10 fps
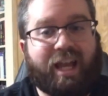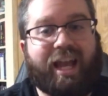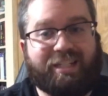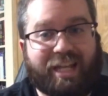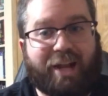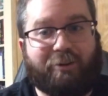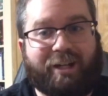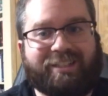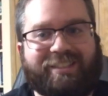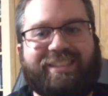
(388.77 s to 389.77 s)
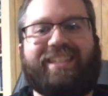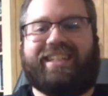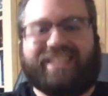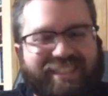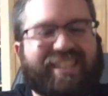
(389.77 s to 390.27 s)
He's angry.
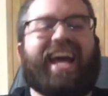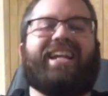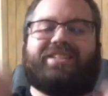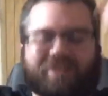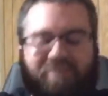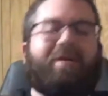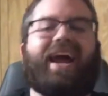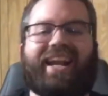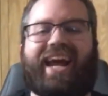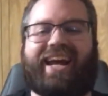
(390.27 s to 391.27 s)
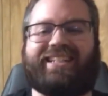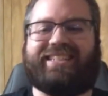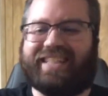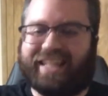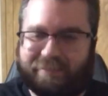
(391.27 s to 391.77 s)
That is
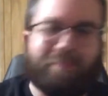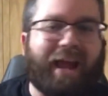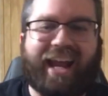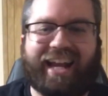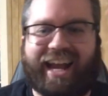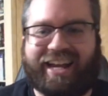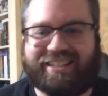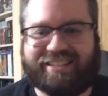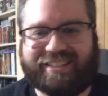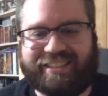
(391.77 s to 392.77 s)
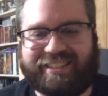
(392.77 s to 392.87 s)
badass. That's badass.